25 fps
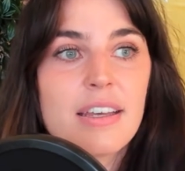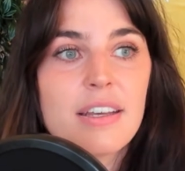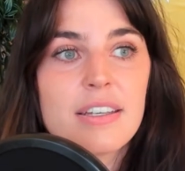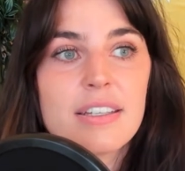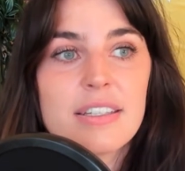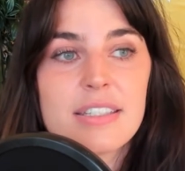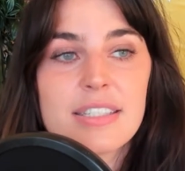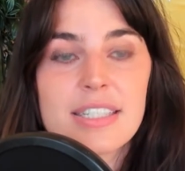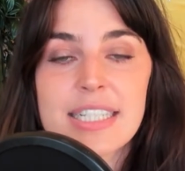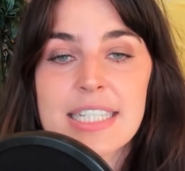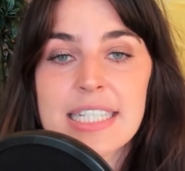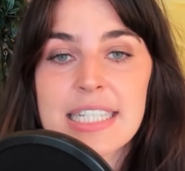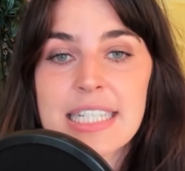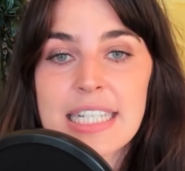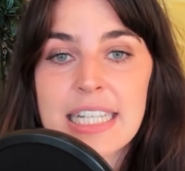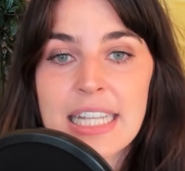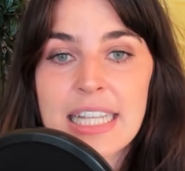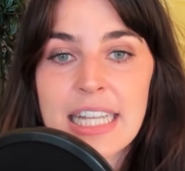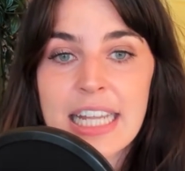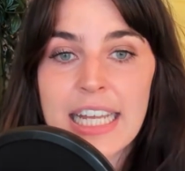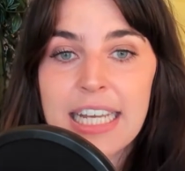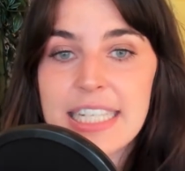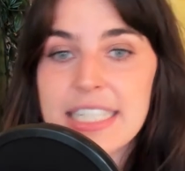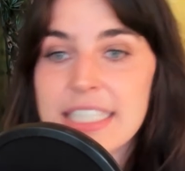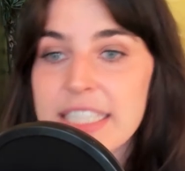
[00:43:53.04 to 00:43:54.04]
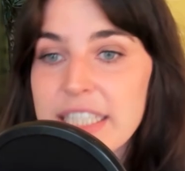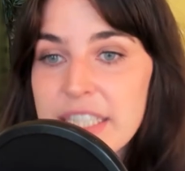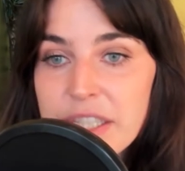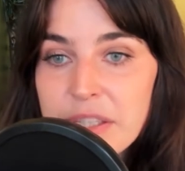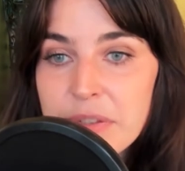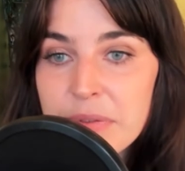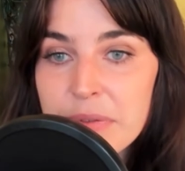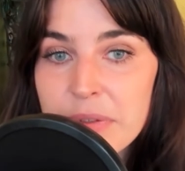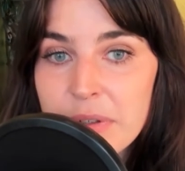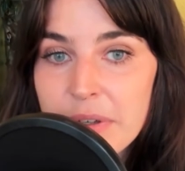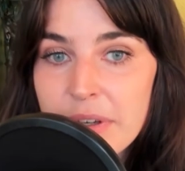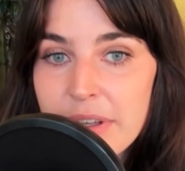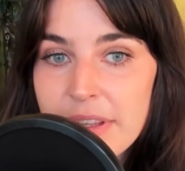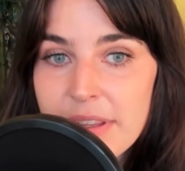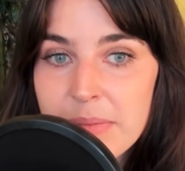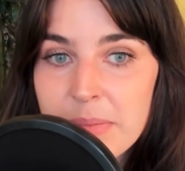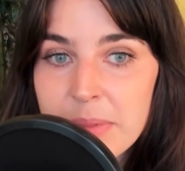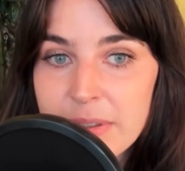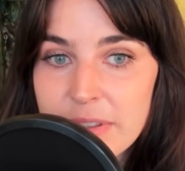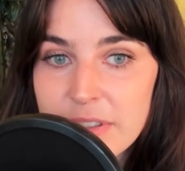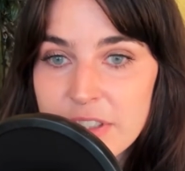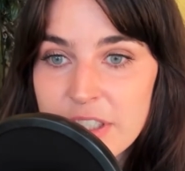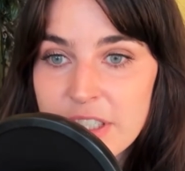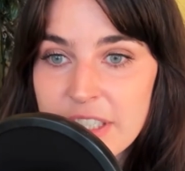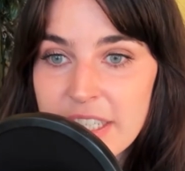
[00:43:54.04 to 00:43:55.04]
slice through all the
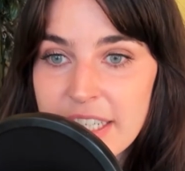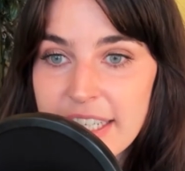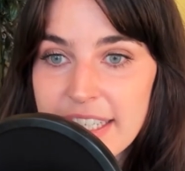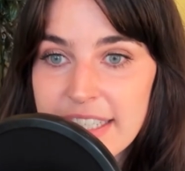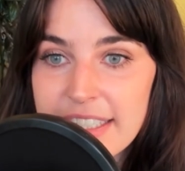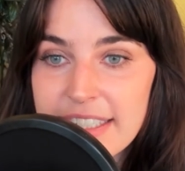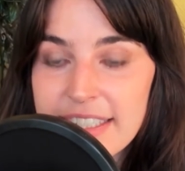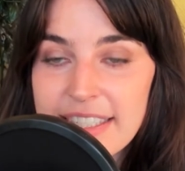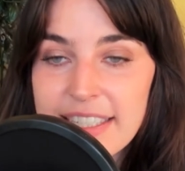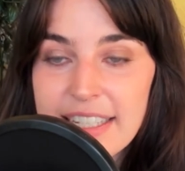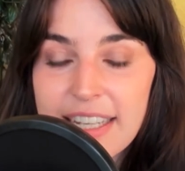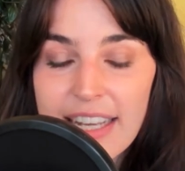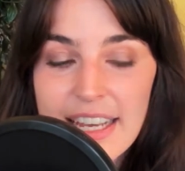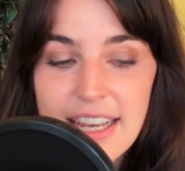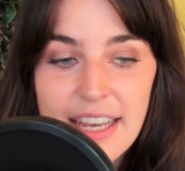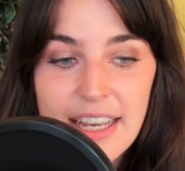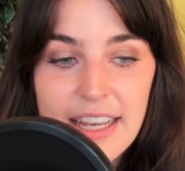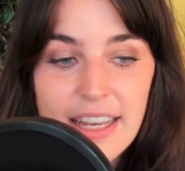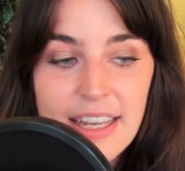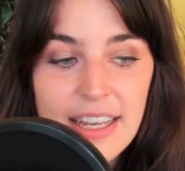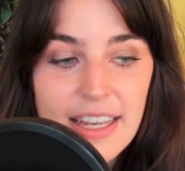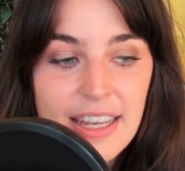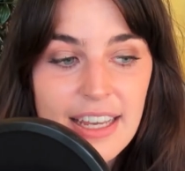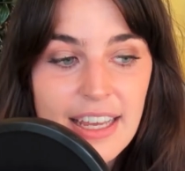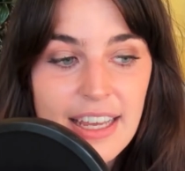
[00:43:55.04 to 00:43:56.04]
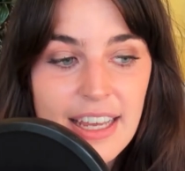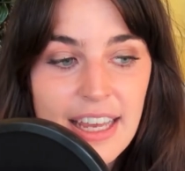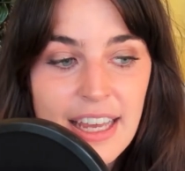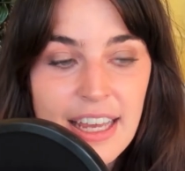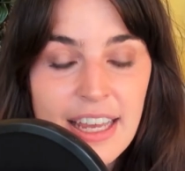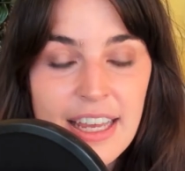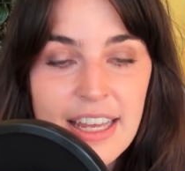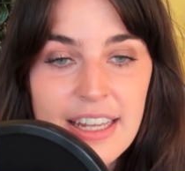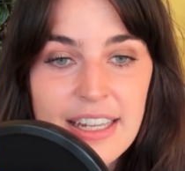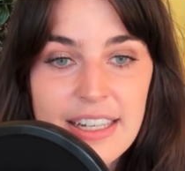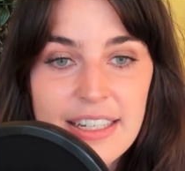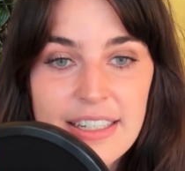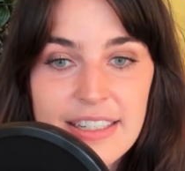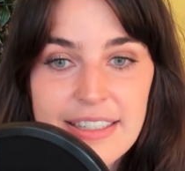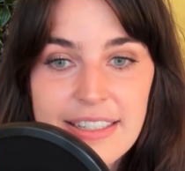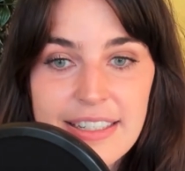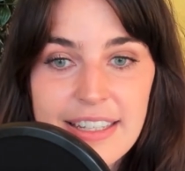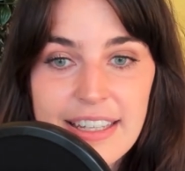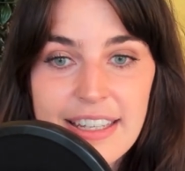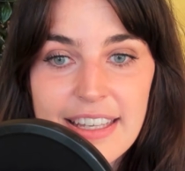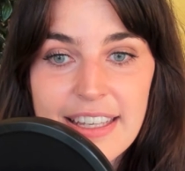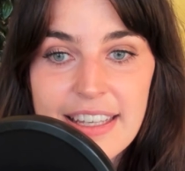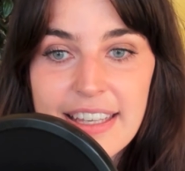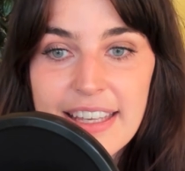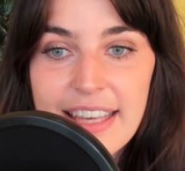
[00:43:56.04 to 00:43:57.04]
bullshit and
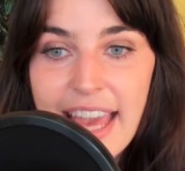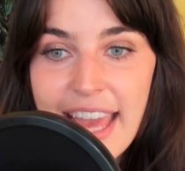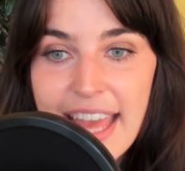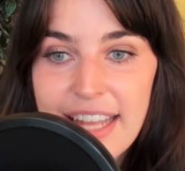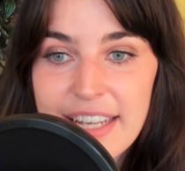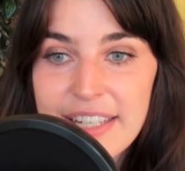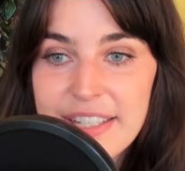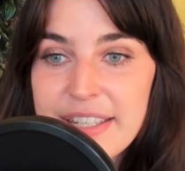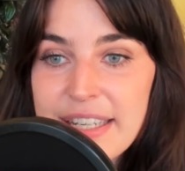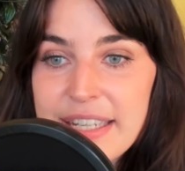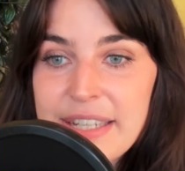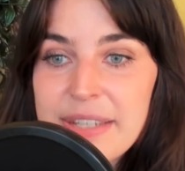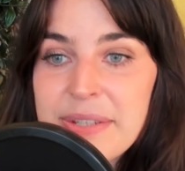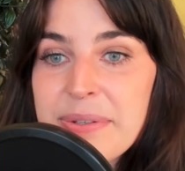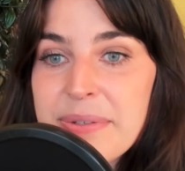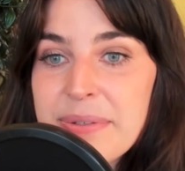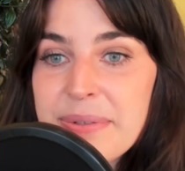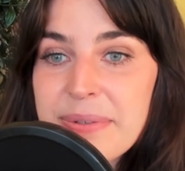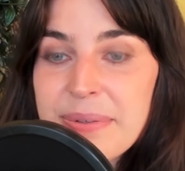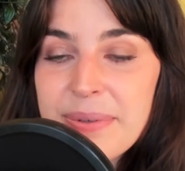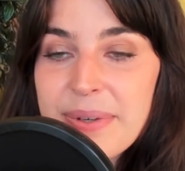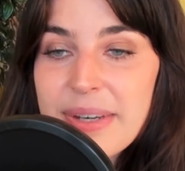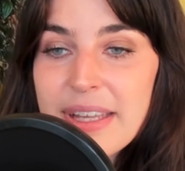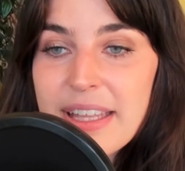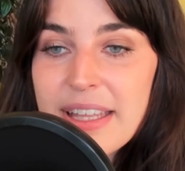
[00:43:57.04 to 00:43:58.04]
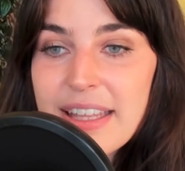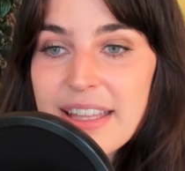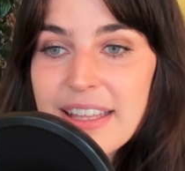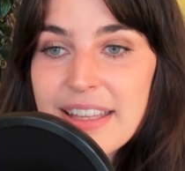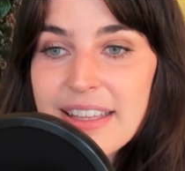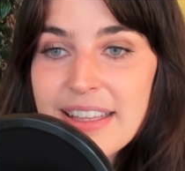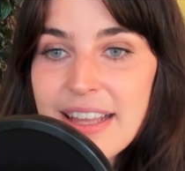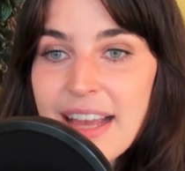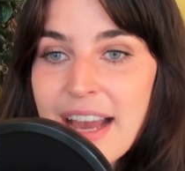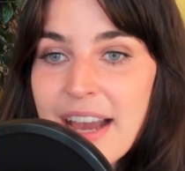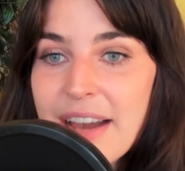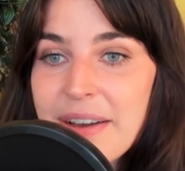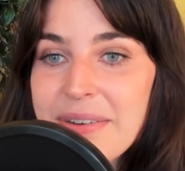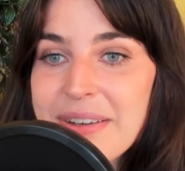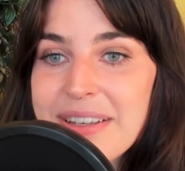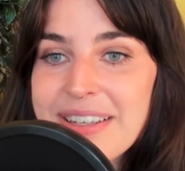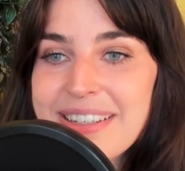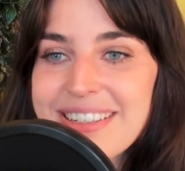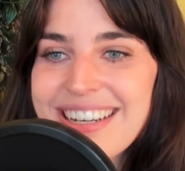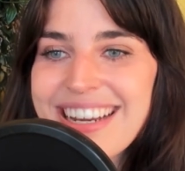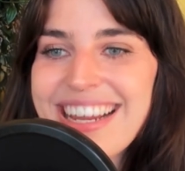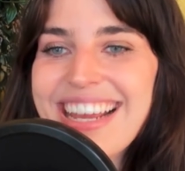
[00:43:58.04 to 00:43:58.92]
get to, how can,